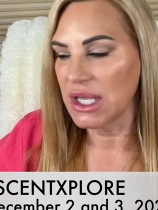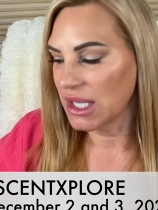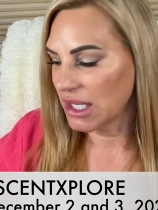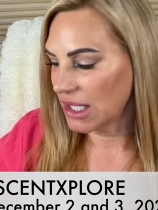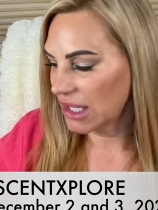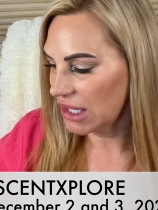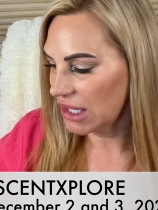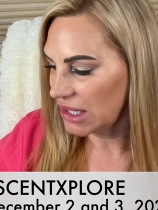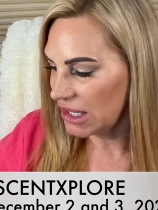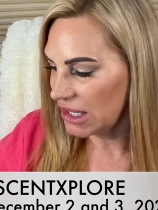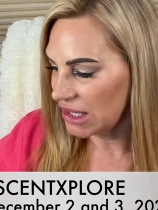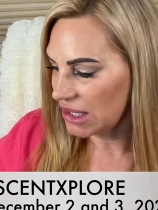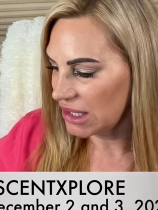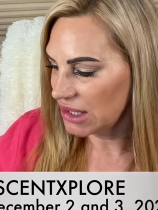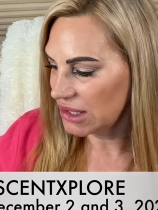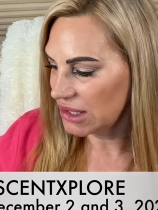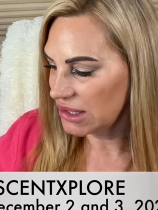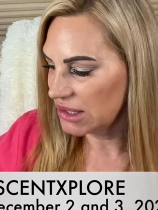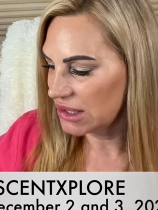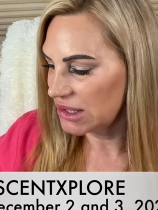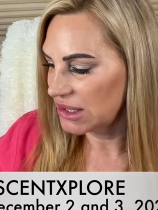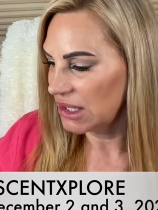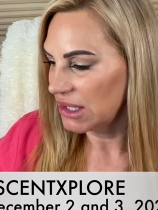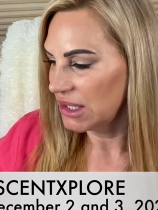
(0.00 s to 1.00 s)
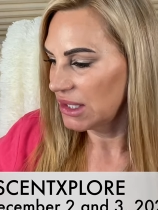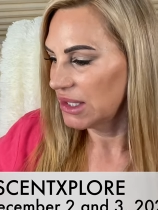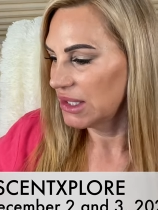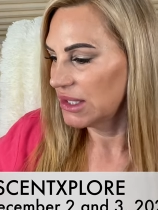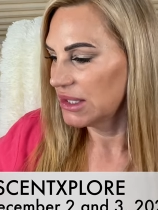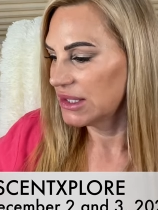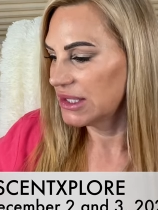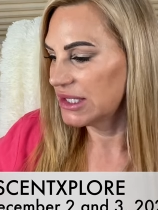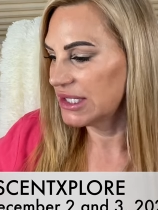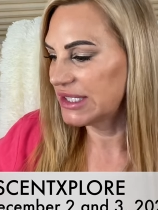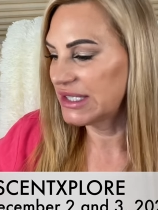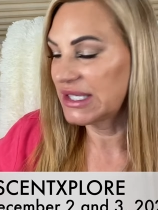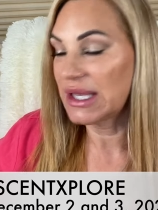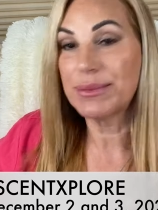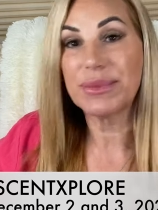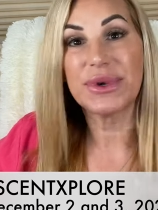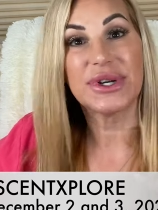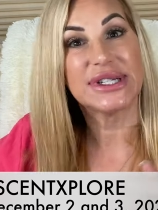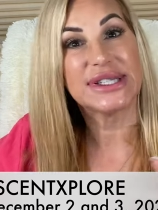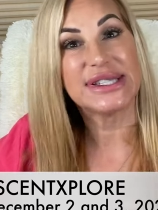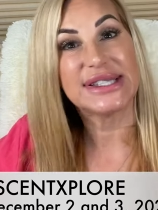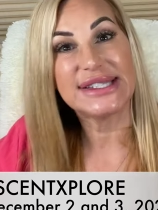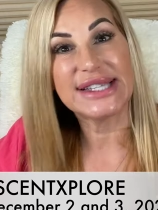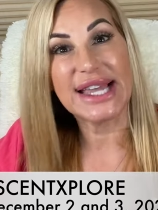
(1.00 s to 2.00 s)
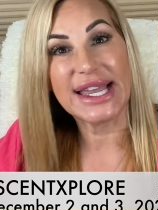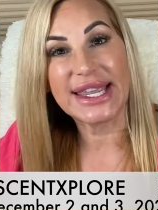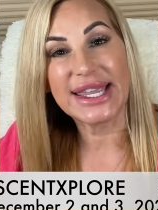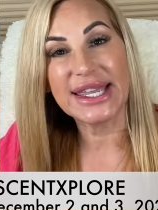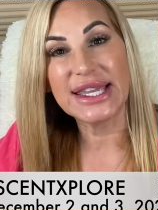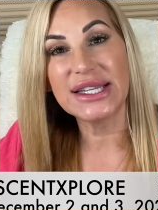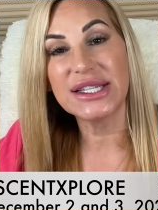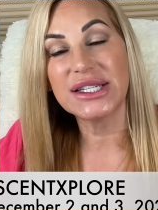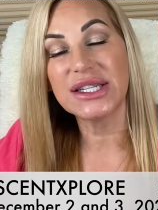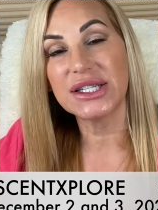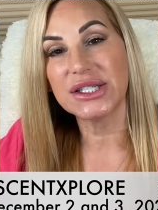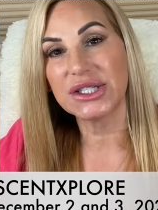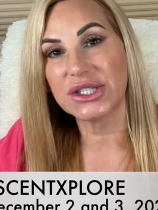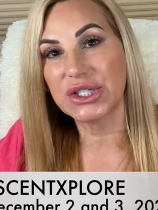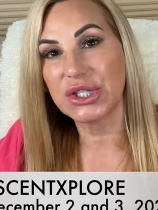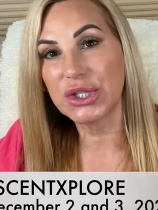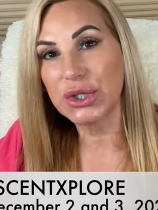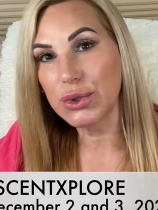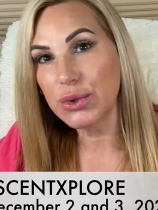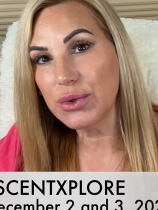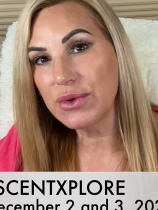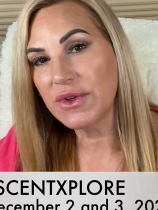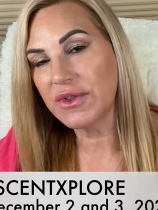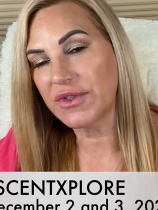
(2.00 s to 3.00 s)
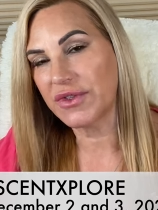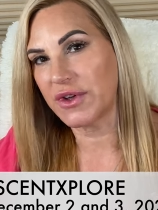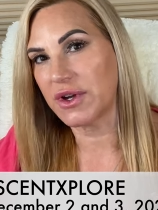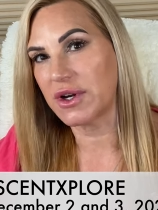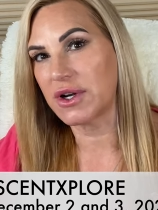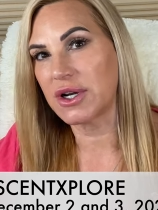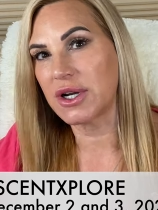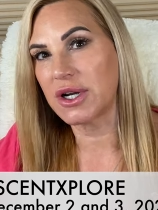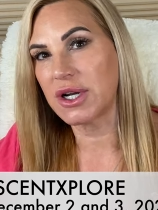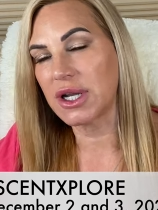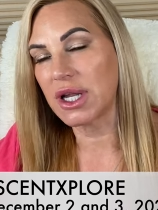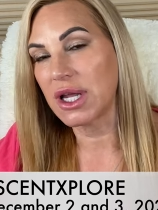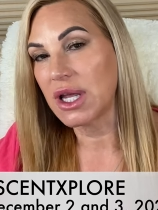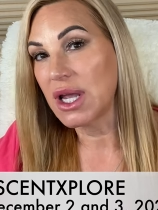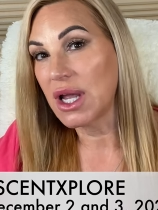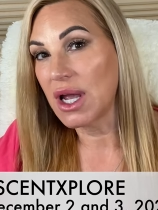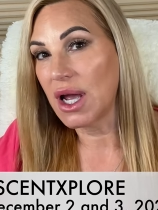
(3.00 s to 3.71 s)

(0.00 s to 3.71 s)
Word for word: It is December second to the third.